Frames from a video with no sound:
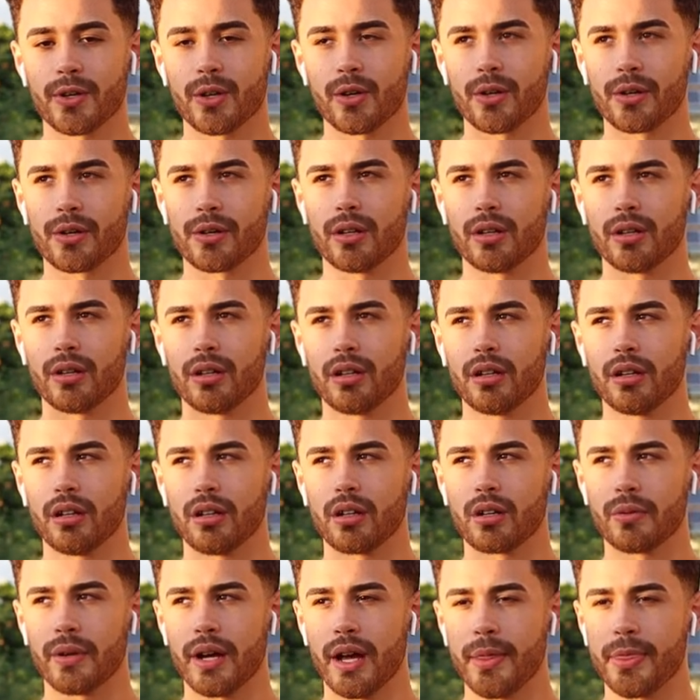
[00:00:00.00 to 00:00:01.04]
for
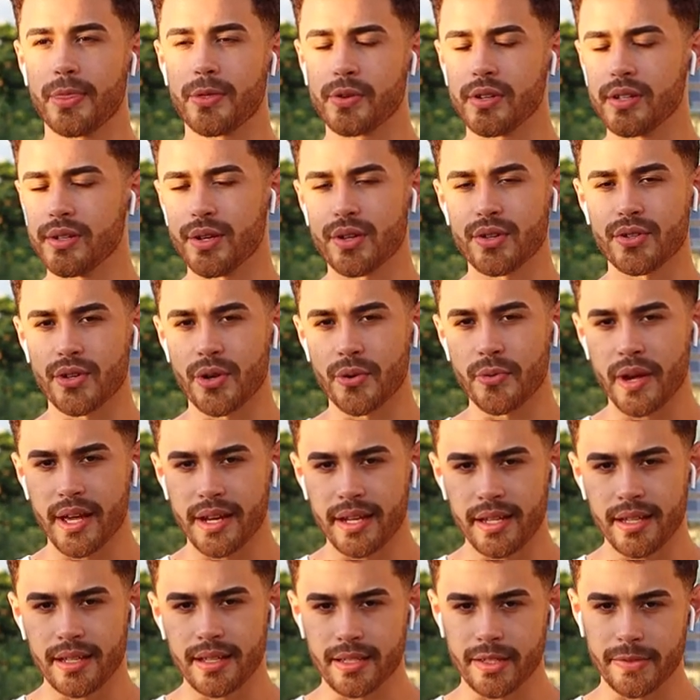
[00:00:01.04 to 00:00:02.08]
around 3 years
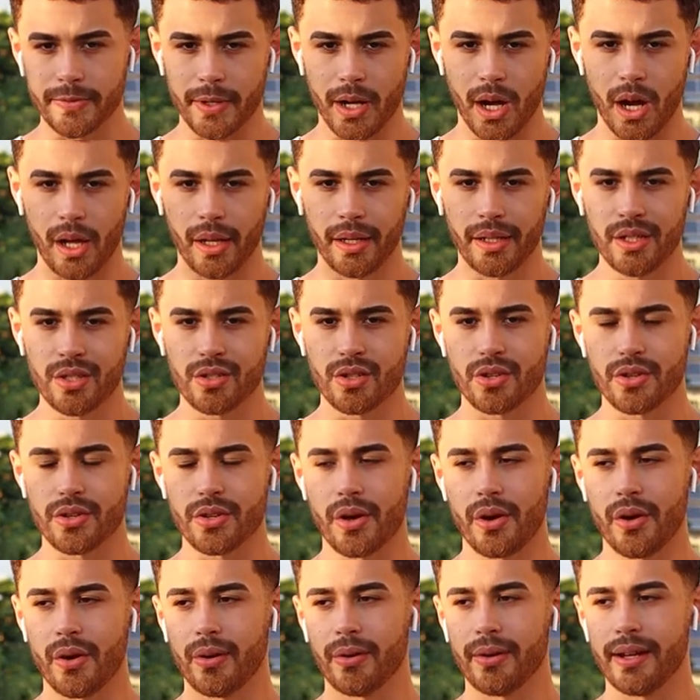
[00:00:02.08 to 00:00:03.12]
already because of college,
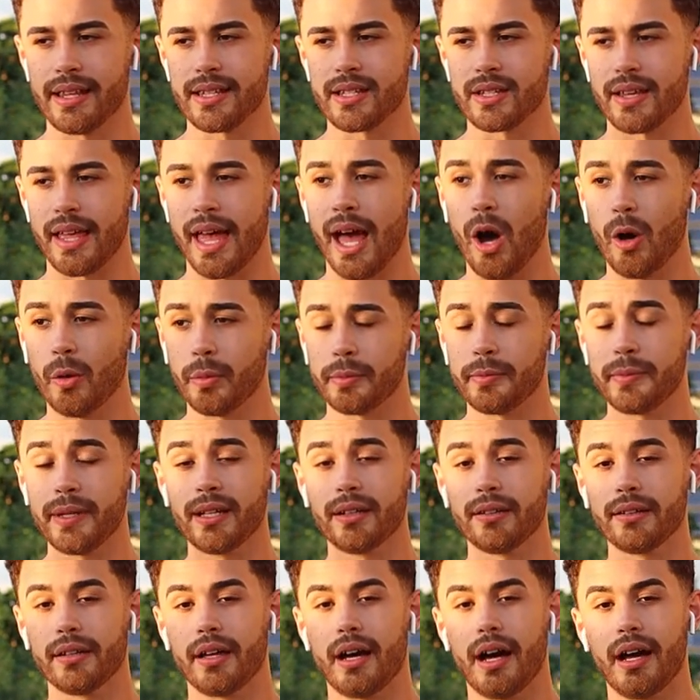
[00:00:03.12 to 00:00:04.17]
so it's helped me
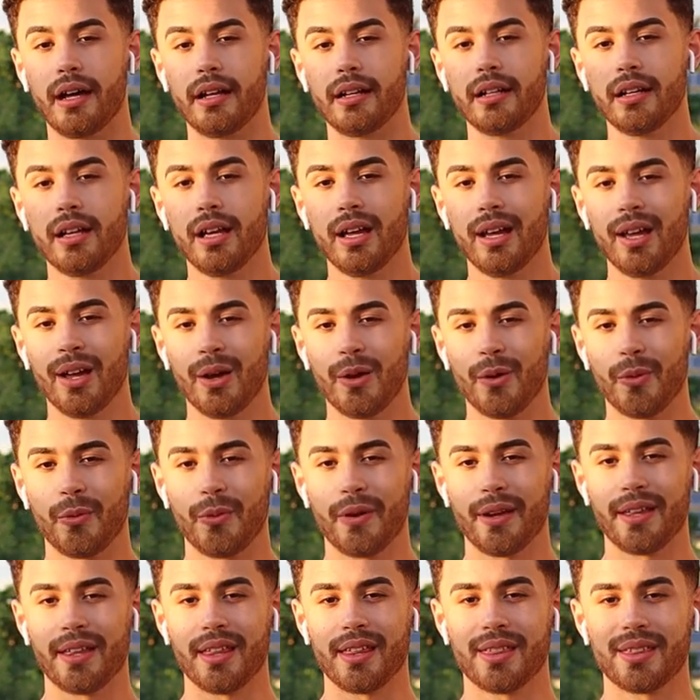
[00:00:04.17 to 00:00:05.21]
a lot
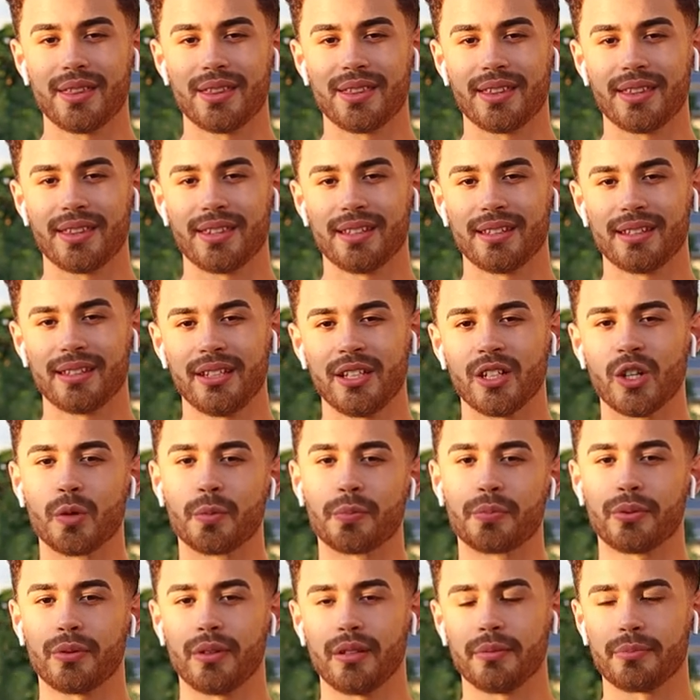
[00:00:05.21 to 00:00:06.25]
with,
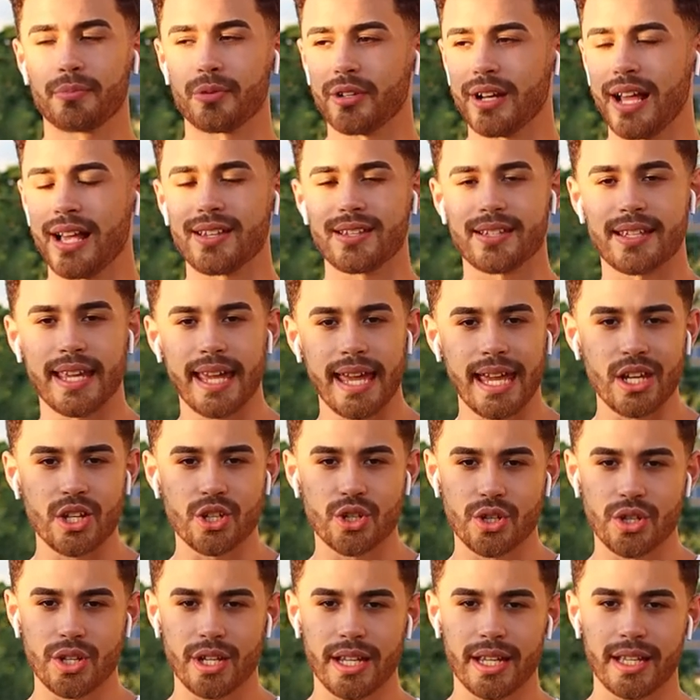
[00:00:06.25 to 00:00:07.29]
the
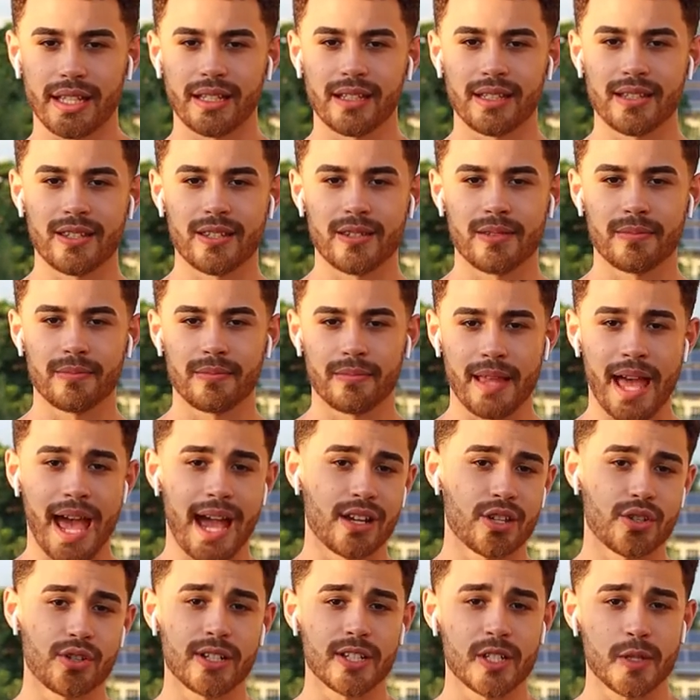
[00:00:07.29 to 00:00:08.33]
pronunciation and
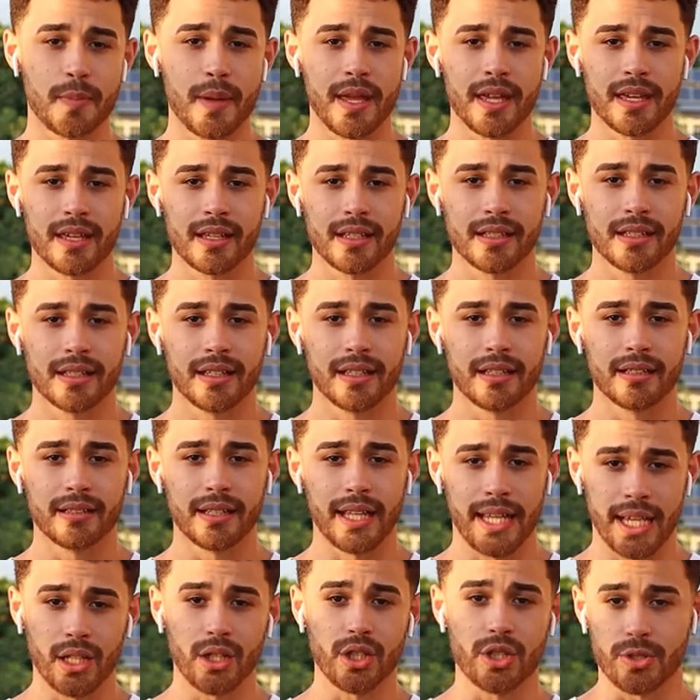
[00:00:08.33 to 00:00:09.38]
actually speaking
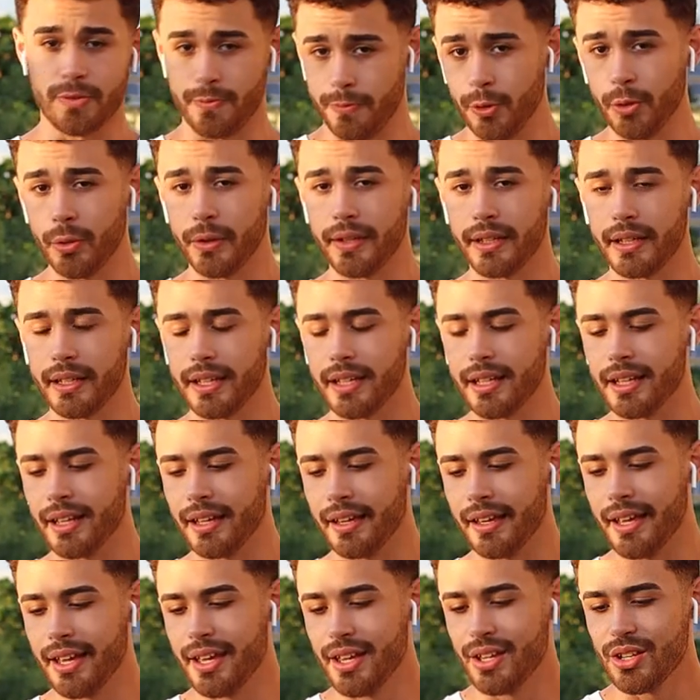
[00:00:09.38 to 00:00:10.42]
English fluently.
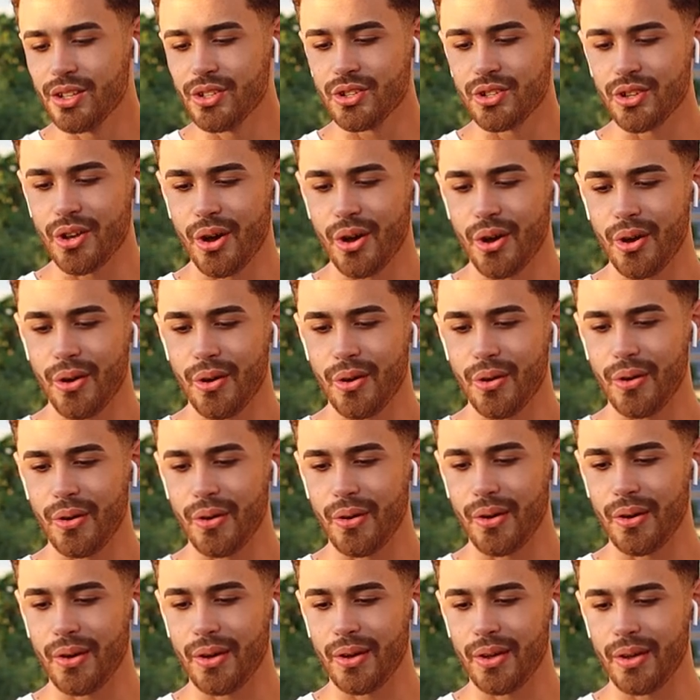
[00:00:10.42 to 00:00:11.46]

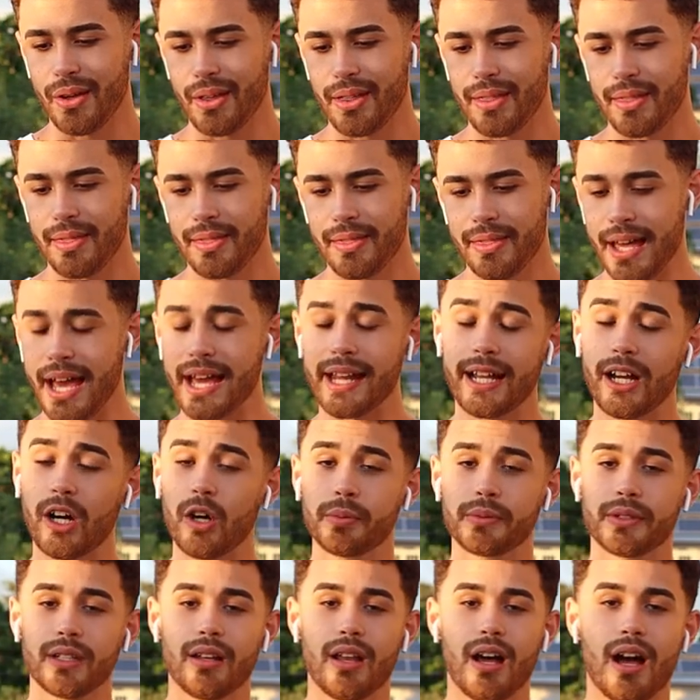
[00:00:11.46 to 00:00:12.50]
So that
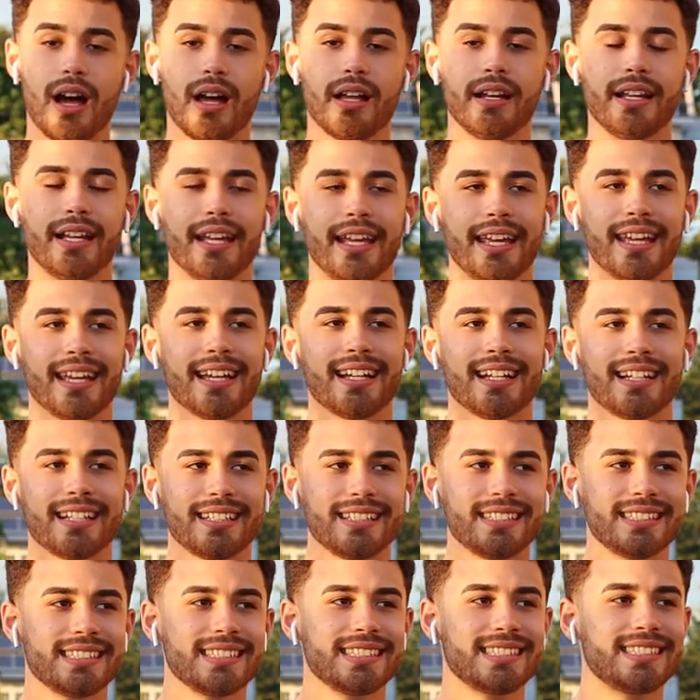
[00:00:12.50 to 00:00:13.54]
helped a lot,
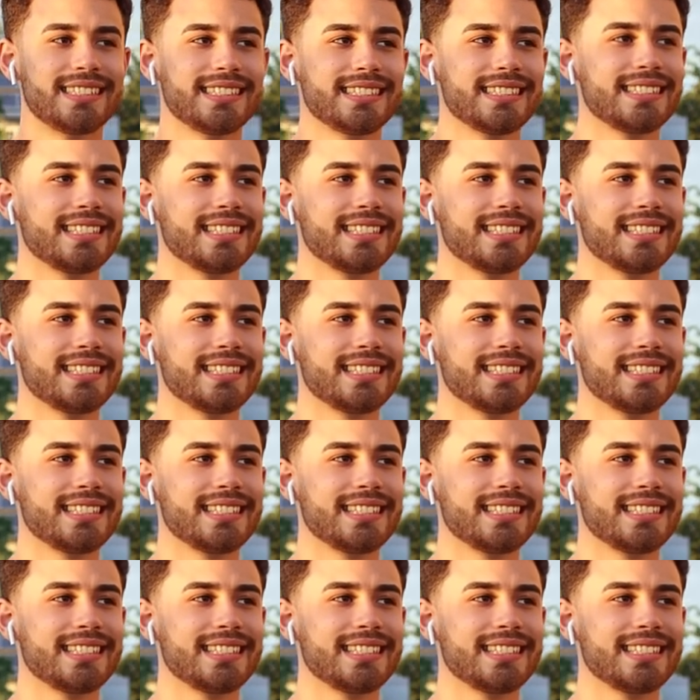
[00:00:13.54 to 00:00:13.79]
and